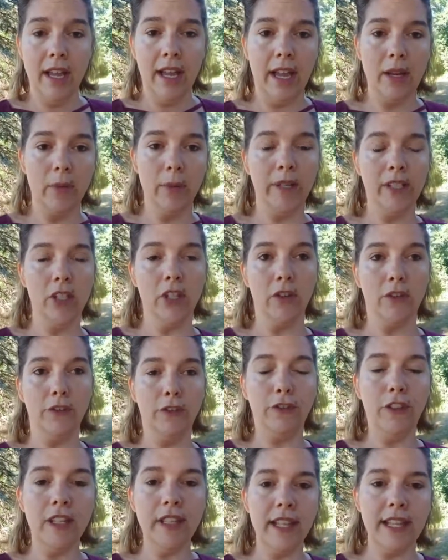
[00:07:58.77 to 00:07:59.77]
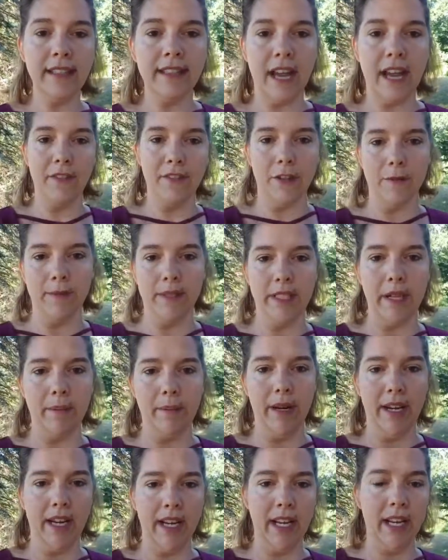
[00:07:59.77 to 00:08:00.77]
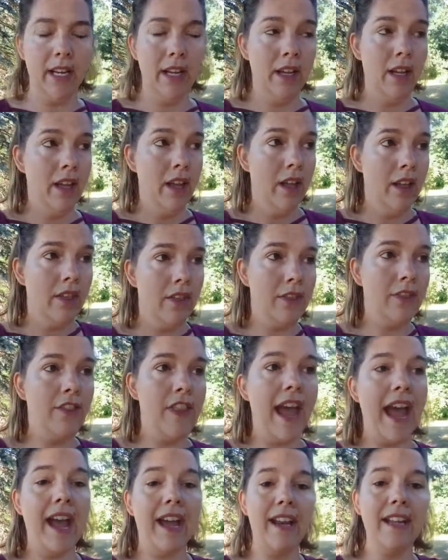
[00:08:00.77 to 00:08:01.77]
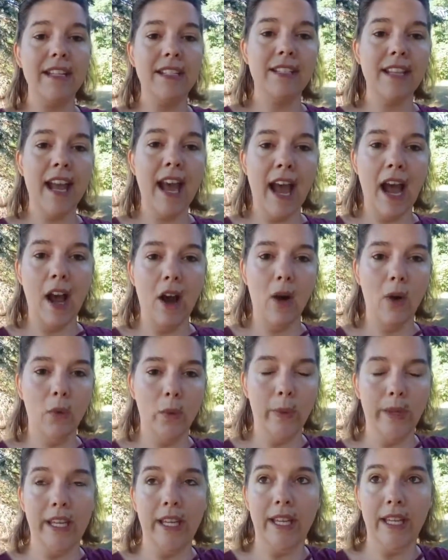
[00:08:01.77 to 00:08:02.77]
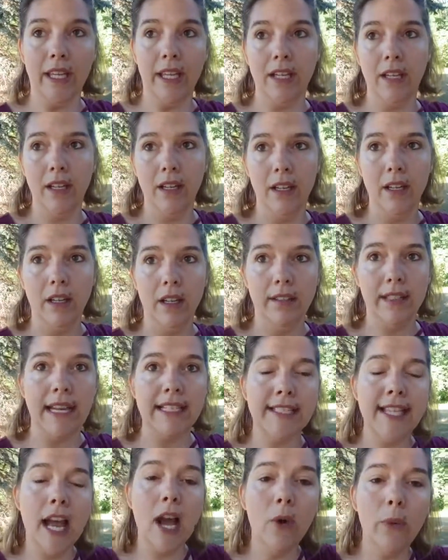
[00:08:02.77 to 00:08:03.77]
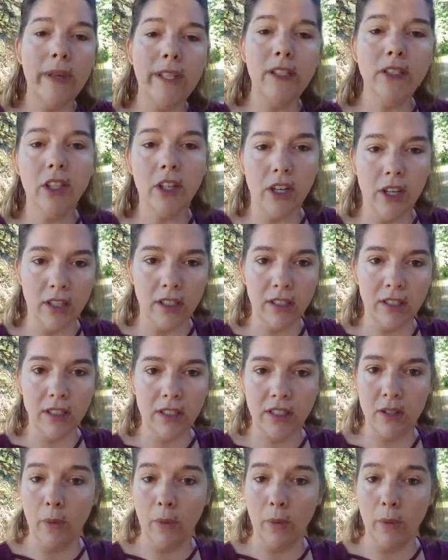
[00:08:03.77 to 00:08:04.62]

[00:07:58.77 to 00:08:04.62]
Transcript: And when you're feeling from somebody, that is how we that's how we learn.